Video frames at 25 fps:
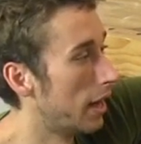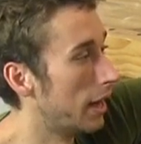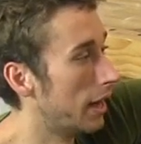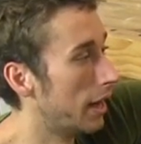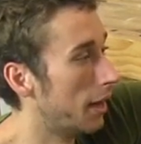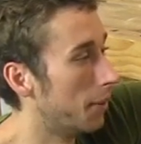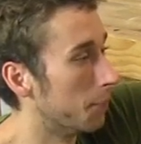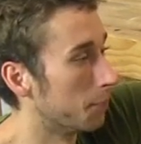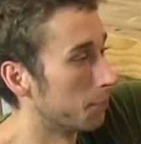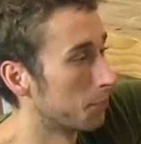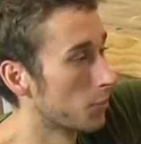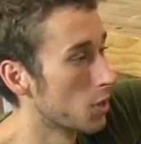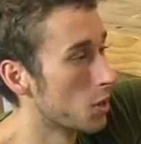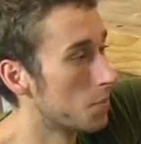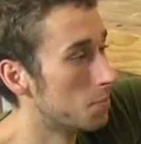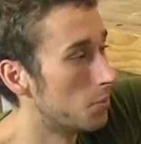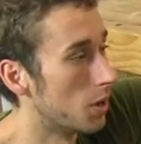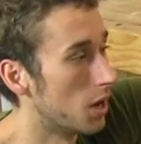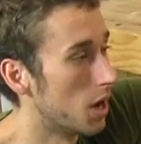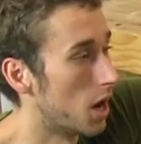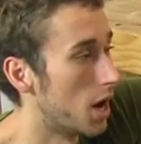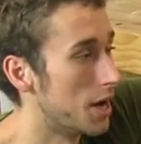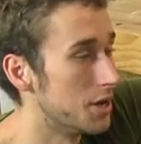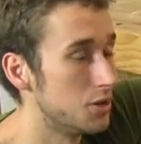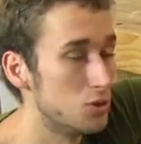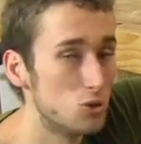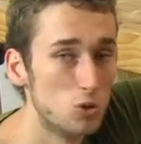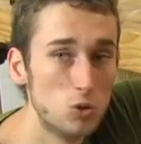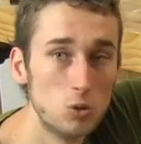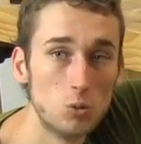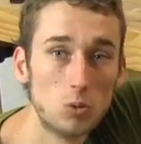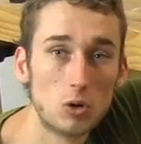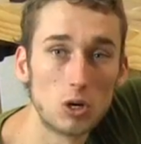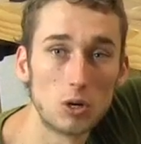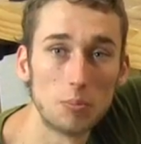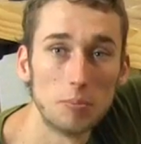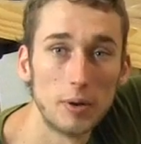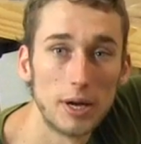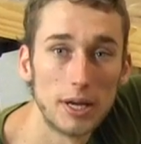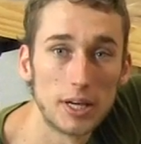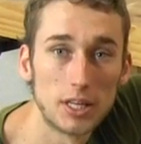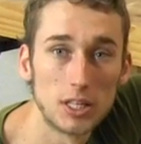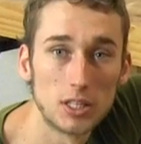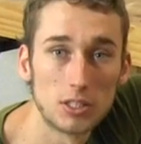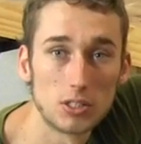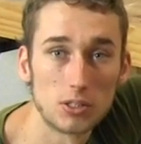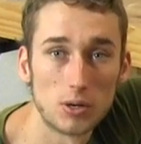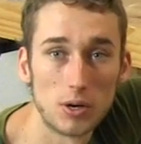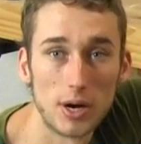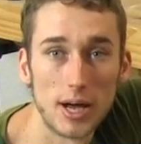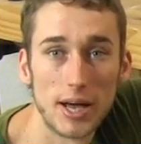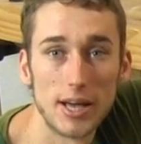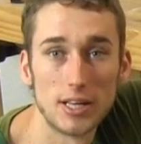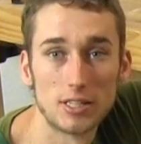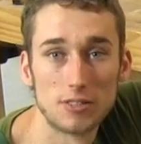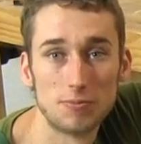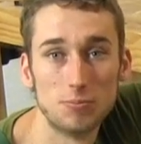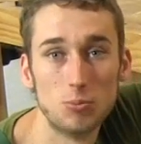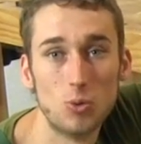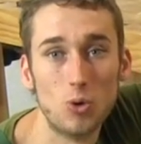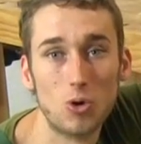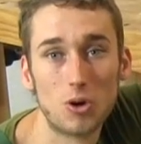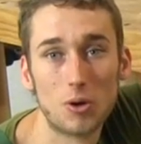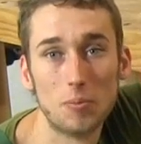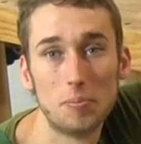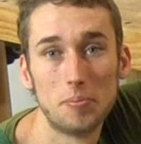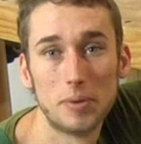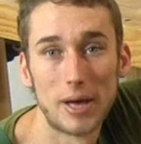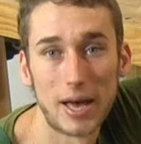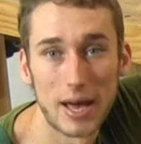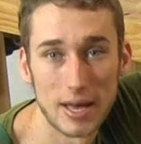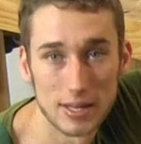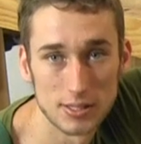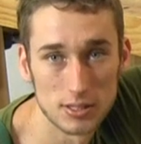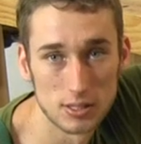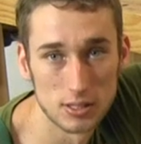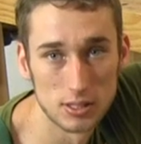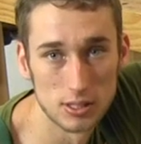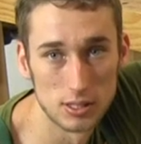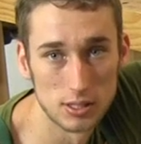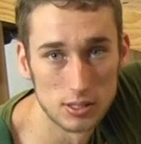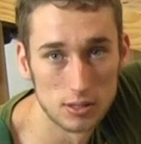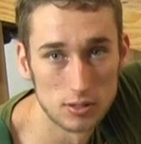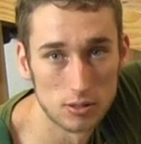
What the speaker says: but I do want to make it so it has more capacity.